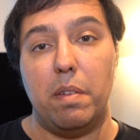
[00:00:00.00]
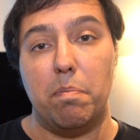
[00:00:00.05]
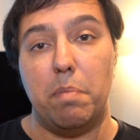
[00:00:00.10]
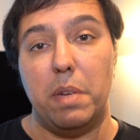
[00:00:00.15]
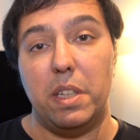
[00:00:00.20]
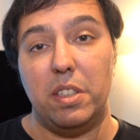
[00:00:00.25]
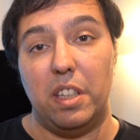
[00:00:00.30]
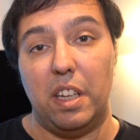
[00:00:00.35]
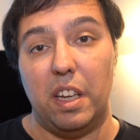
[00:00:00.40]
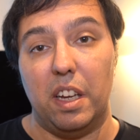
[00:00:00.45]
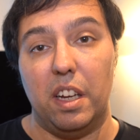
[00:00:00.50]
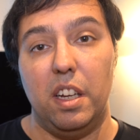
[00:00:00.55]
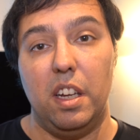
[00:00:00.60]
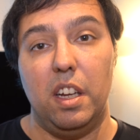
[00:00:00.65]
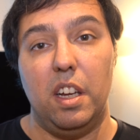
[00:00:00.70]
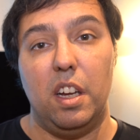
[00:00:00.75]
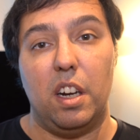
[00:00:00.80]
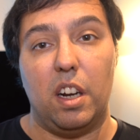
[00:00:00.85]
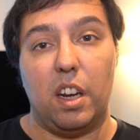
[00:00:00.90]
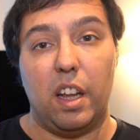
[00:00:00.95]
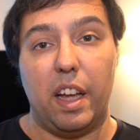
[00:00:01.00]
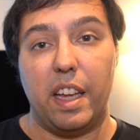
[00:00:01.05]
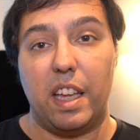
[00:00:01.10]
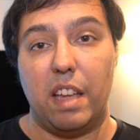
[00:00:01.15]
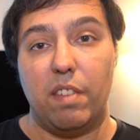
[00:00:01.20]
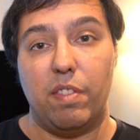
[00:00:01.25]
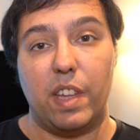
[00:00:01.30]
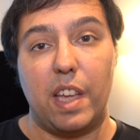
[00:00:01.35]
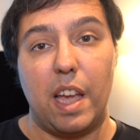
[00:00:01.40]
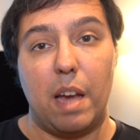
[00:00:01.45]
busier, like
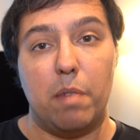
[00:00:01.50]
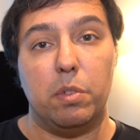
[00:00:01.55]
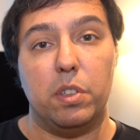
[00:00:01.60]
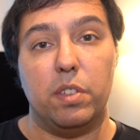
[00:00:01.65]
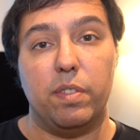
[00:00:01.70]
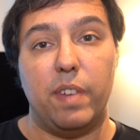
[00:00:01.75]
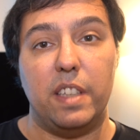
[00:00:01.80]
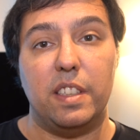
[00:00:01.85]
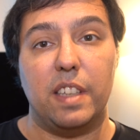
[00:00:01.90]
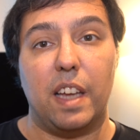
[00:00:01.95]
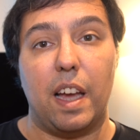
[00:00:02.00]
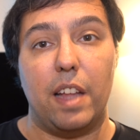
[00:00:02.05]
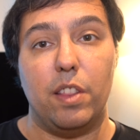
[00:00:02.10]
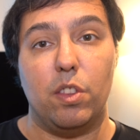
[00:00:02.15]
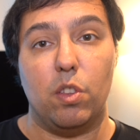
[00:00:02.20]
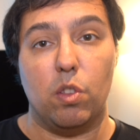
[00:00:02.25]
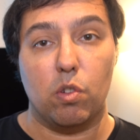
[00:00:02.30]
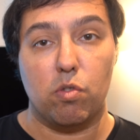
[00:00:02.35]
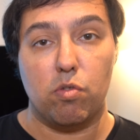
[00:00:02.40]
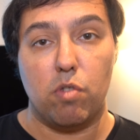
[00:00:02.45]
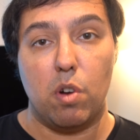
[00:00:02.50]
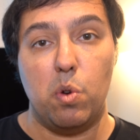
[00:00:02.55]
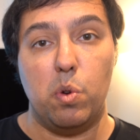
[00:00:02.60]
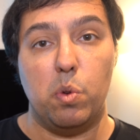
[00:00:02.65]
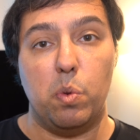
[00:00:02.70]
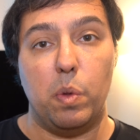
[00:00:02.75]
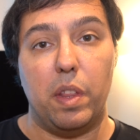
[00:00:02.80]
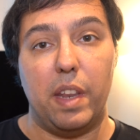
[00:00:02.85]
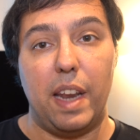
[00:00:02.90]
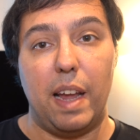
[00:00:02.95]
if the camera's facing out into the road
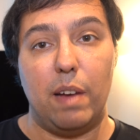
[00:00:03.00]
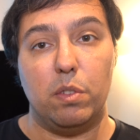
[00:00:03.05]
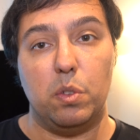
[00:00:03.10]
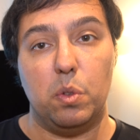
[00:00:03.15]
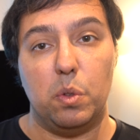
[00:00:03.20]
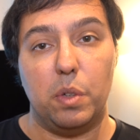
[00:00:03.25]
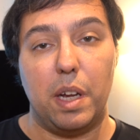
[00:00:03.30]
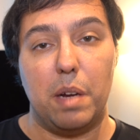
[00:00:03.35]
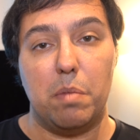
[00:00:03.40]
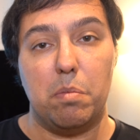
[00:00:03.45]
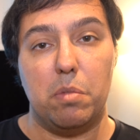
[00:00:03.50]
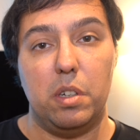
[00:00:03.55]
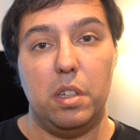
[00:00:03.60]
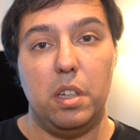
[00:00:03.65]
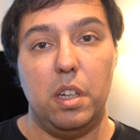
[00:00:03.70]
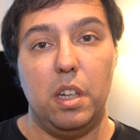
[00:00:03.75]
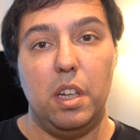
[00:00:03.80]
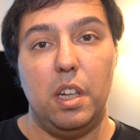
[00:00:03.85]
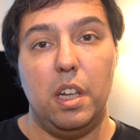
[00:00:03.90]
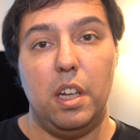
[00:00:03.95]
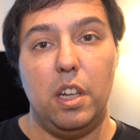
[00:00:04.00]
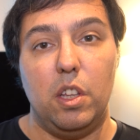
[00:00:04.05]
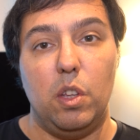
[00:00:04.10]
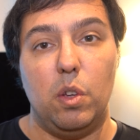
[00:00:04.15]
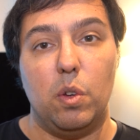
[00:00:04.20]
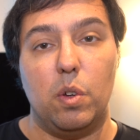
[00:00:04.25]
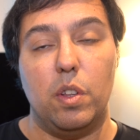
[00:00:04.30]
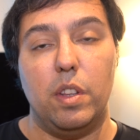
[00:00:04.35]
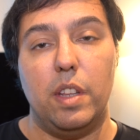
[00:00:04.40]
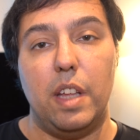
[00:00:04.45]
with an outdoor camera,
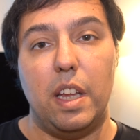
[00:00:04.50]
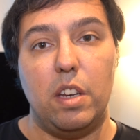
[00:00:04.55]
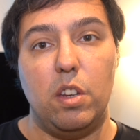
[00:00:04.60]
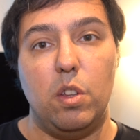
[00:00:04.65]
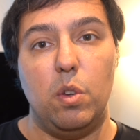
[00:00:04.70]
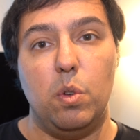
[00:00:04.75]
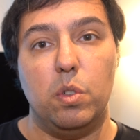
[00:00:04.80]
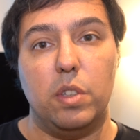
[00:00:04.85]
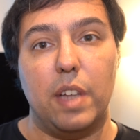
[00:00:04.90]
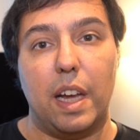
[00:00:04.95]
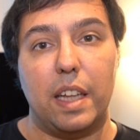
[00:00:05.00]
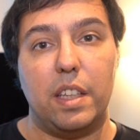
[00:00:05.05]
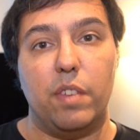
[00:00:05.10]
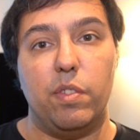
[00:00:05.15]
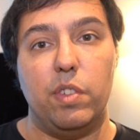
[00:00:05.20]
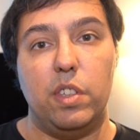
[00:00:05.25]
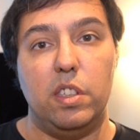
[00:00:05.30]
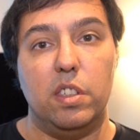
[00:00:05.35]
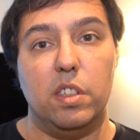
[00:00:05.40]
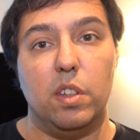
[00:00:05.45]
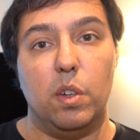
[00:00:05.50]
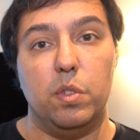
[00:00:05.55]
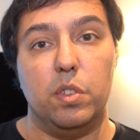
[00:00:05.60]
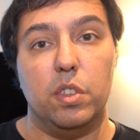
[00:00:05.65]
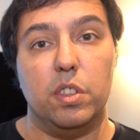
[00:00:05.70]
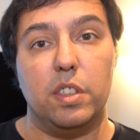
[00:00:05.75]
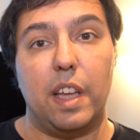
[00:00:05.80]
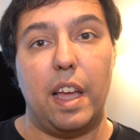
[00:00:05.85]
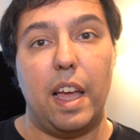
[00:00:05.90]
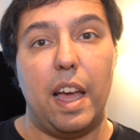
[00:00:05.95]
you can then use the activity zone to
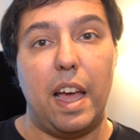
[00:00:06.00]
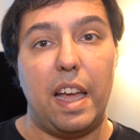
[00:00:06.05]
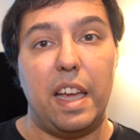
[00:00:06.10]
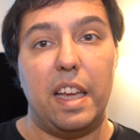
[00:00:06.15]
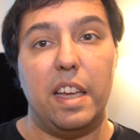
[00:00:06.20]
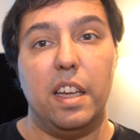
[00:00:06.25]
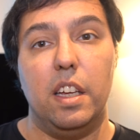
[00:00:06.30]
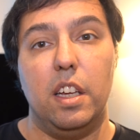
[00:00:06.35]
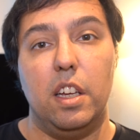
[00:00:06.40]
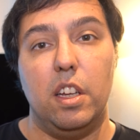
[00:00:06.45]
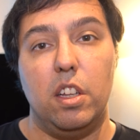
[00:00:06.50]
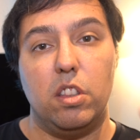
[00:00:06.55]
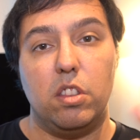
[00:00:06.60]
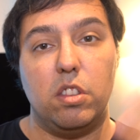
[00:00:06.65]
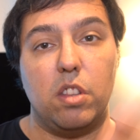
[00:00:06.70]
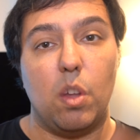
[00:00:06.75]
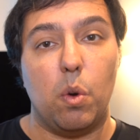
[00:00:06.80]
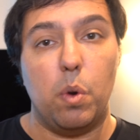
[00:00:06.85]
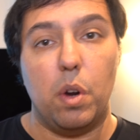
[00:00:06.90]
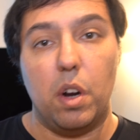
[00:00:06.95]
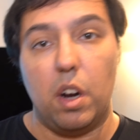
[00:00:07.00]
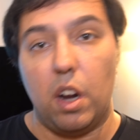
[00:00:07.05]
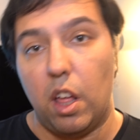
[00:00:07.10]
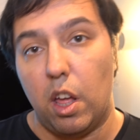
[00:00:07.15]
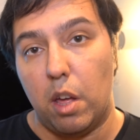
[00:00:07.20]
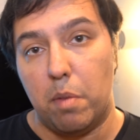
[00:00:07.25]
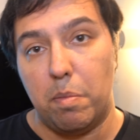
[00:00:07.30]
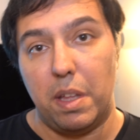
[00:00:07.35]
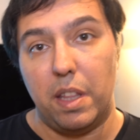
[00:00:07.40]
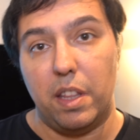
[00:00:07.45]
say, hey, don't
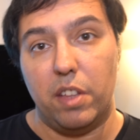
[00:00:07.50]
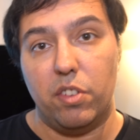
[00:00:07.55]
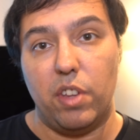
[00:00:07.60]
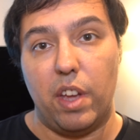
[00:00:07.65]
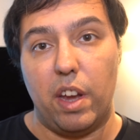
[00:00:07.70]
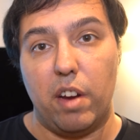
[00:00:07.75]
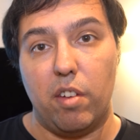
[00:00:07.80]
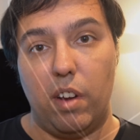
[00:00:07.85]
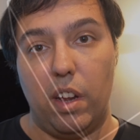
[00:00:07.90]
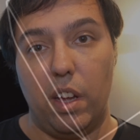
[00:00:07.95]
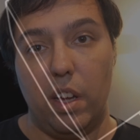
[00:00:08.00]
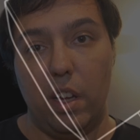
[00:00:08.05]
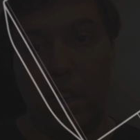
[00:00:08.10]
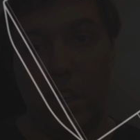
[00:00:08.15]
alert me in this area.